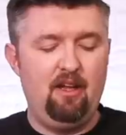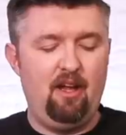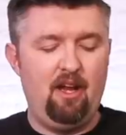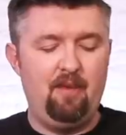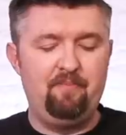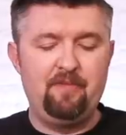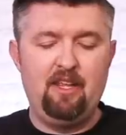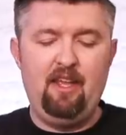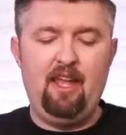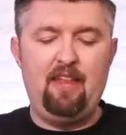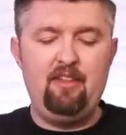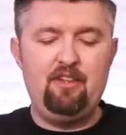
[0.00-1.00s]
Um,
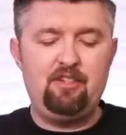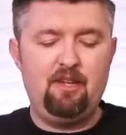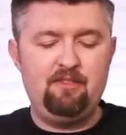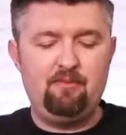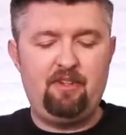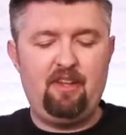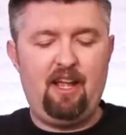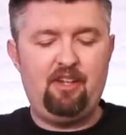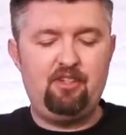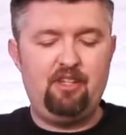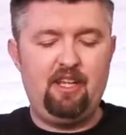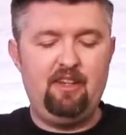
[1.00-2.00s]
and then in terms of what's
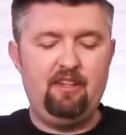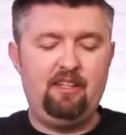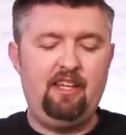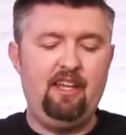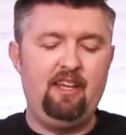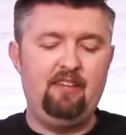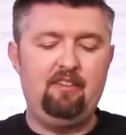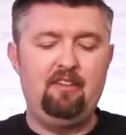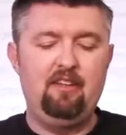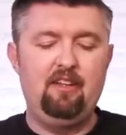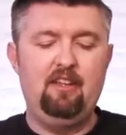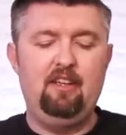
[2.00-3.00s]
actually in the kit,
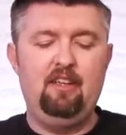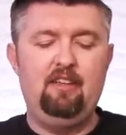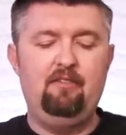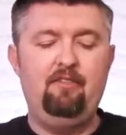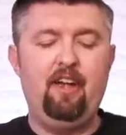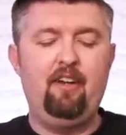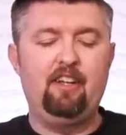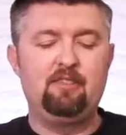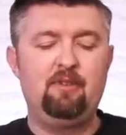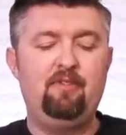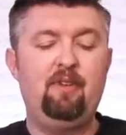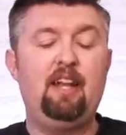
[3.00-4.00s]

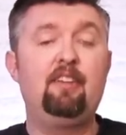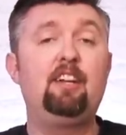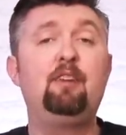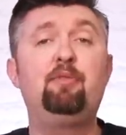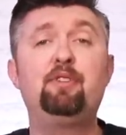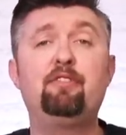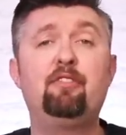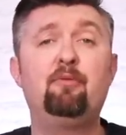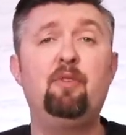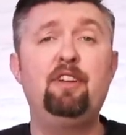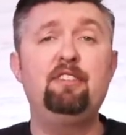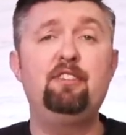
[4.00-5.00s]
varies. We've had a couple
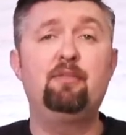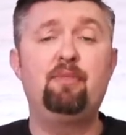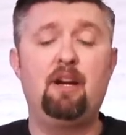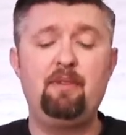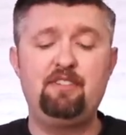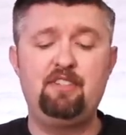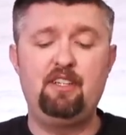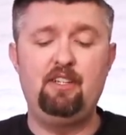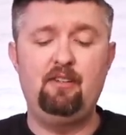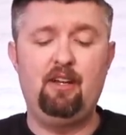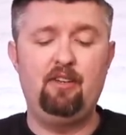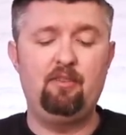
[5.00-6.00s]
different ones, and you'll probably
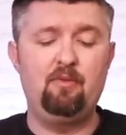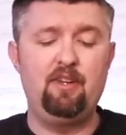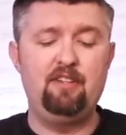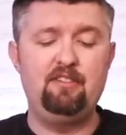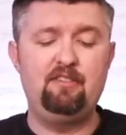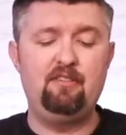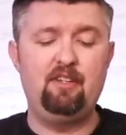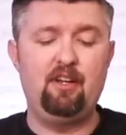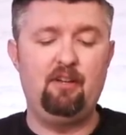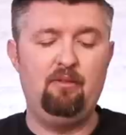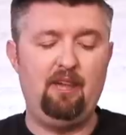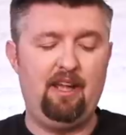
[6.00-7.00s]
see other ones, you
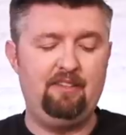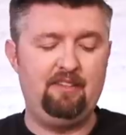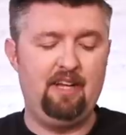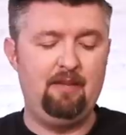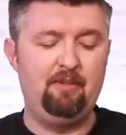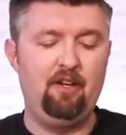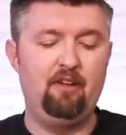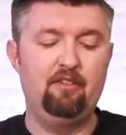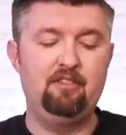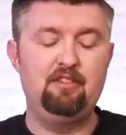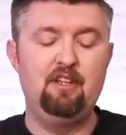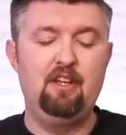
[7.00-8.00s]
know, as time
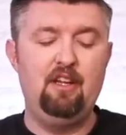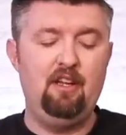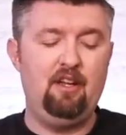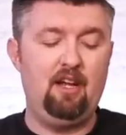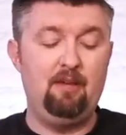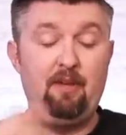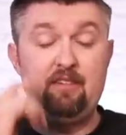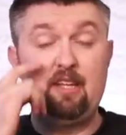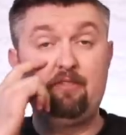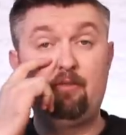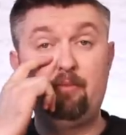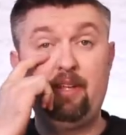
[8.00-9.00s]
goes, uh, based
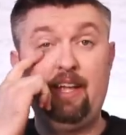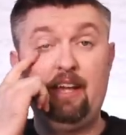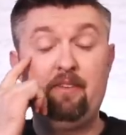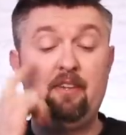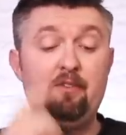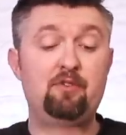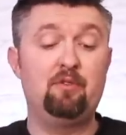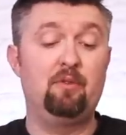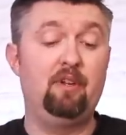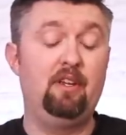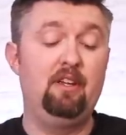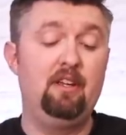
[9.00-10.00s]
off of what we have in
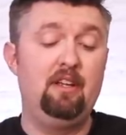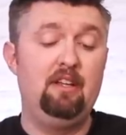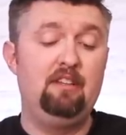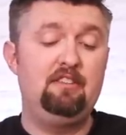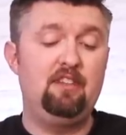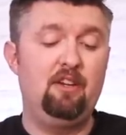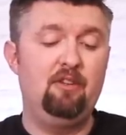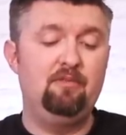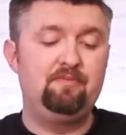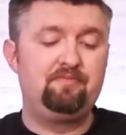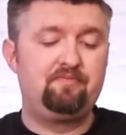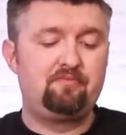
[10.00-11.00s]
inventory.
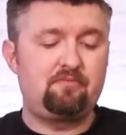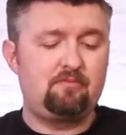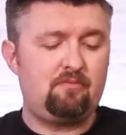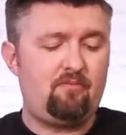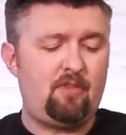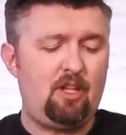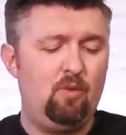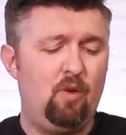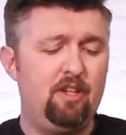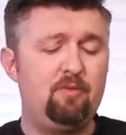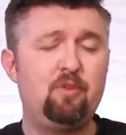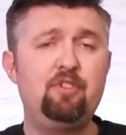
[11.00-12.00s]
So
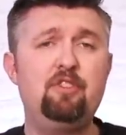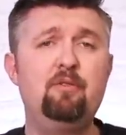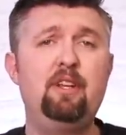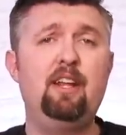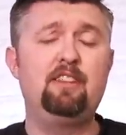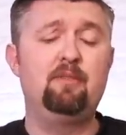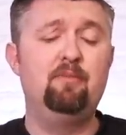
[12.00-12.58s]
ones we're doing at